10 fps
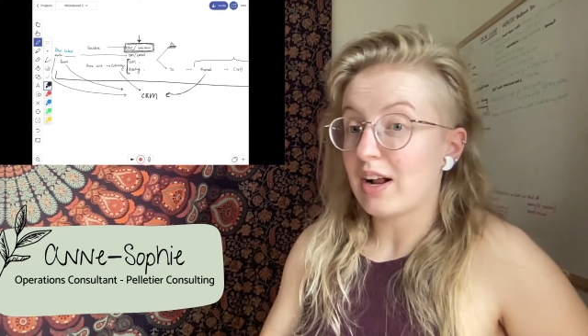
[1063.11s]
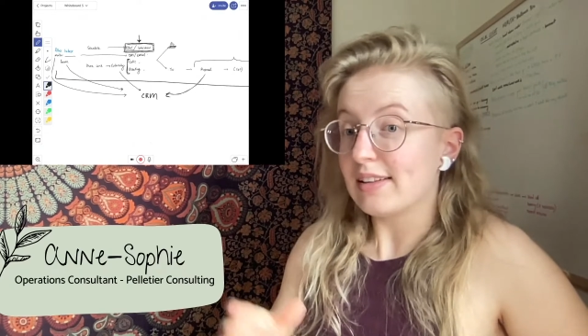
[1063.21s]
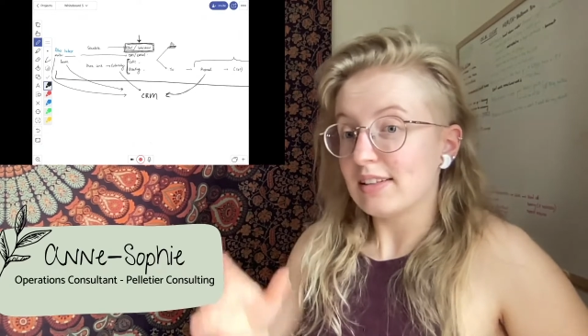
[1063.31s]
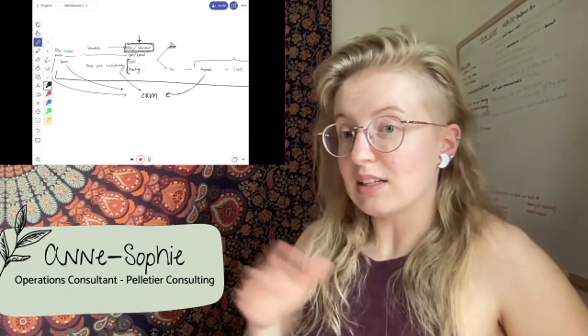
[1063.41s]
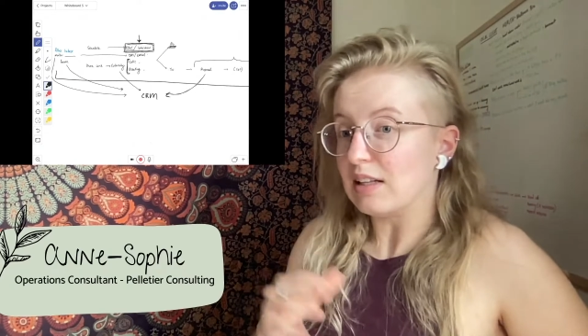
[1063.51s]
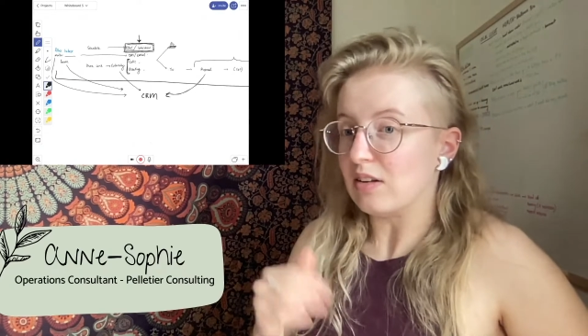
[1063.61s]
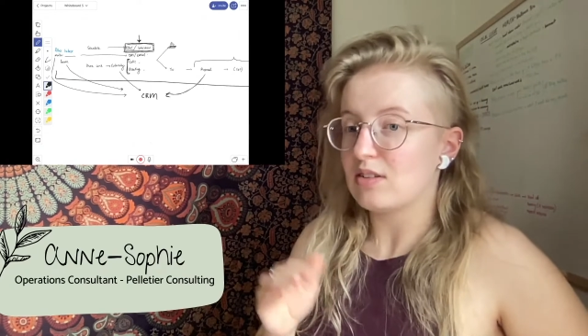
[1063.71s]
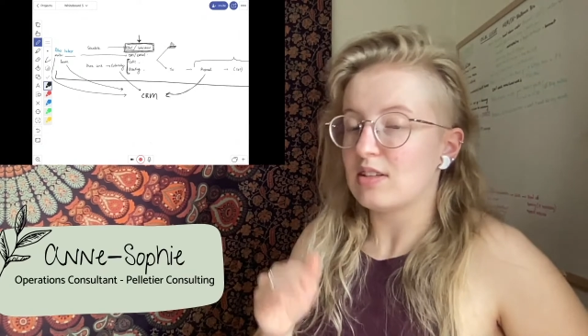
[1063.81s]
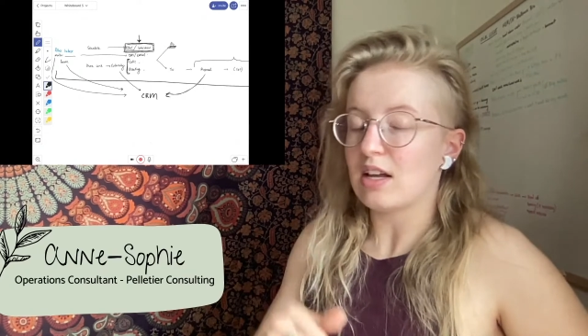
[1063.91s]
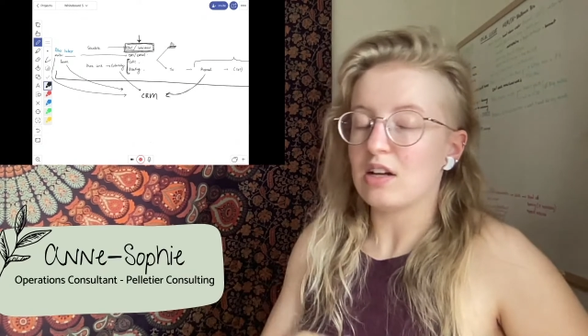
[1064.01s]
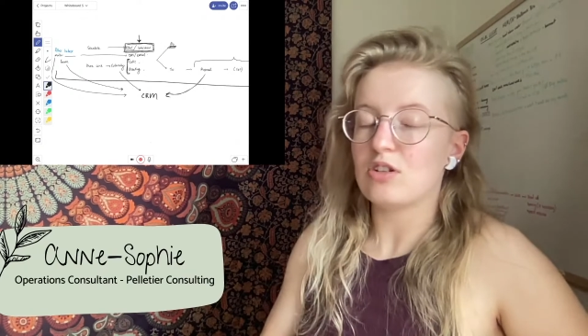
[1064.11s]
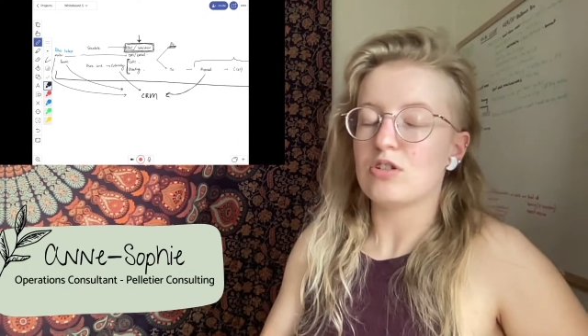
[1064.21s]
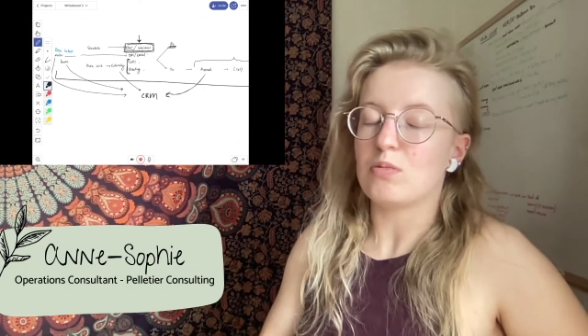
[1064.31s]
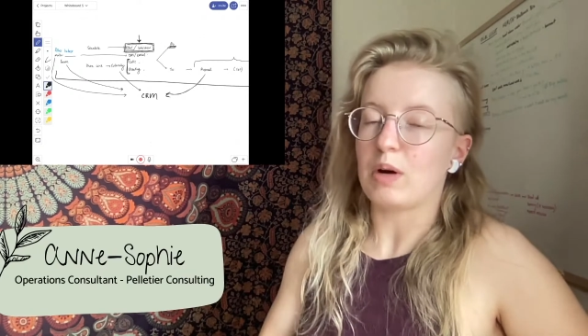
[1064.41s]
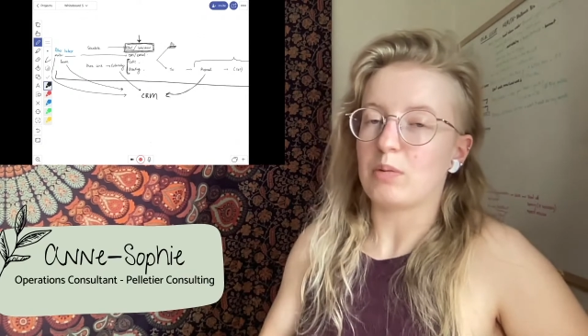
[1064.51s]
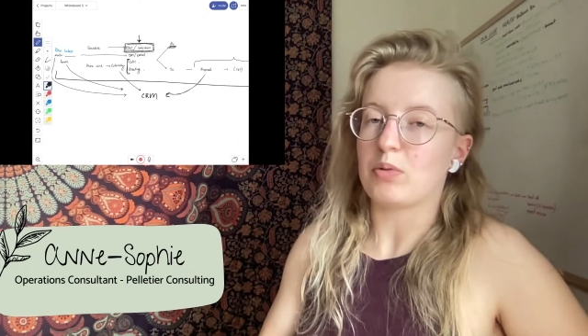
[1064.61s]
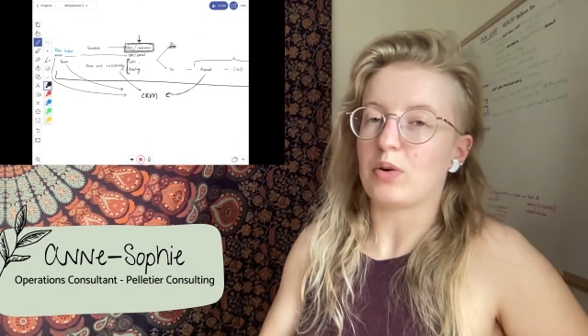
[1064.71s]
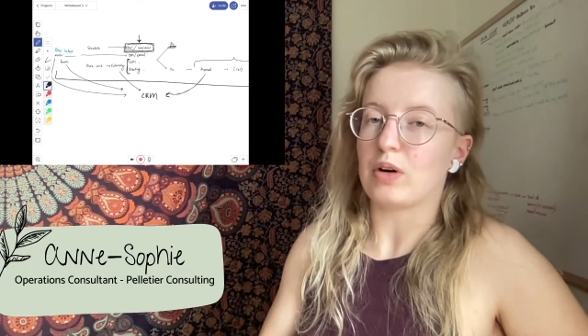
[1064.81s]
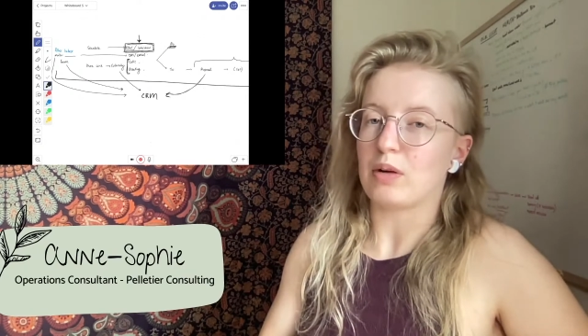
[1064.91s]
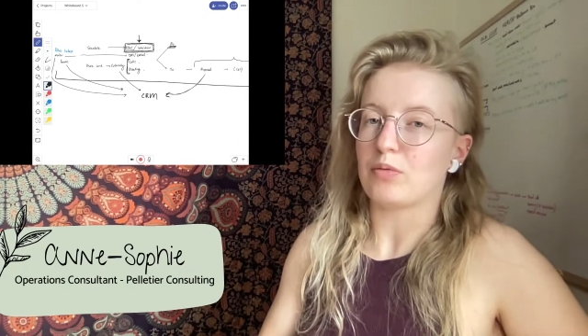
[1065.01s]
at least at this stage, the right
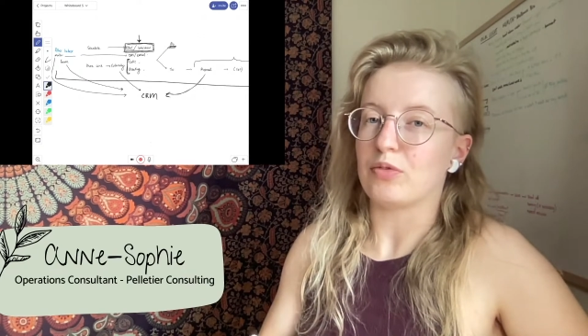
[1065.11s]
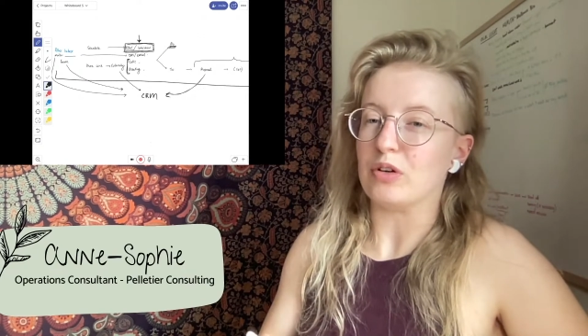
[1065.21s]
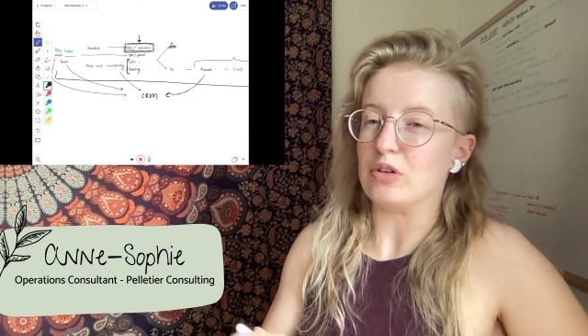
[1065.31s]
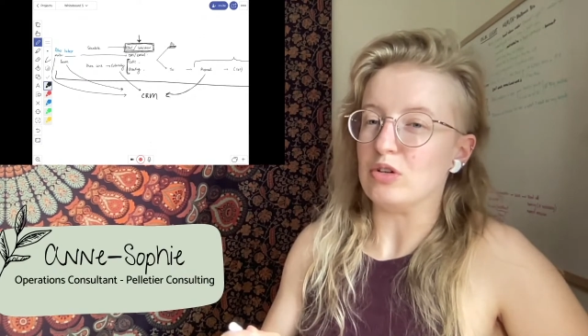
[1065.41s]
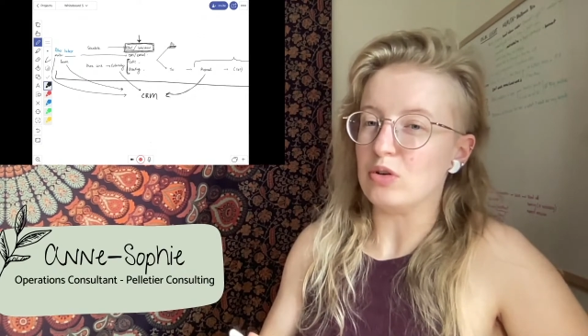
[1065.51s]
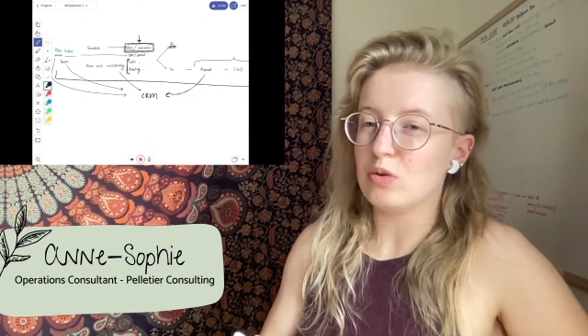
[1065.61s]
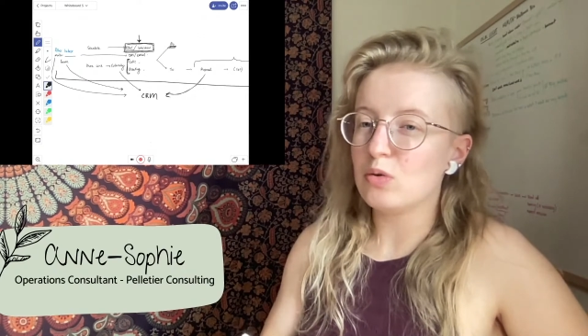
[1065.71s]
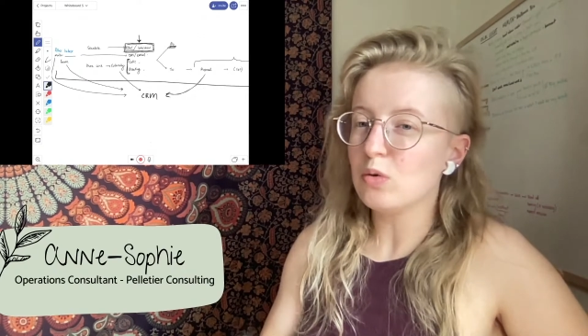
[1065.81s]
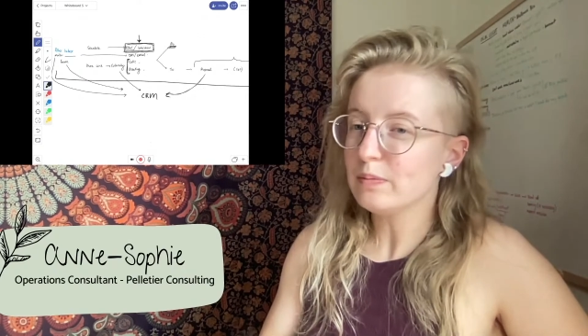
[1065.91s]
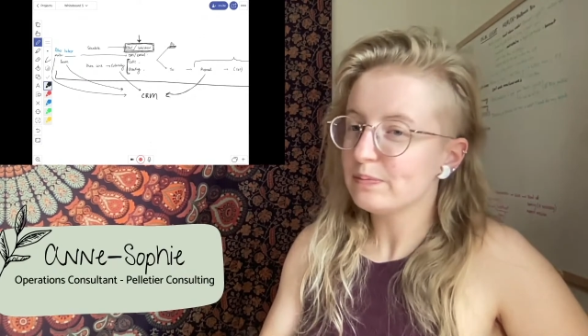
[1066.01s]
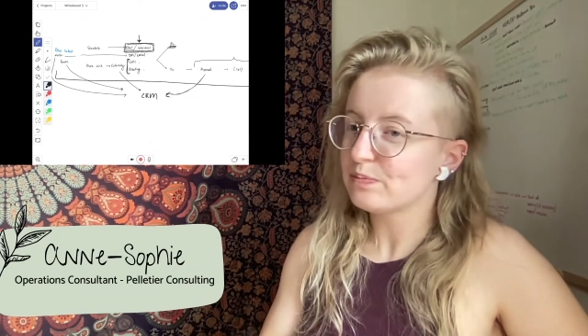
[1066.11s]
program for you.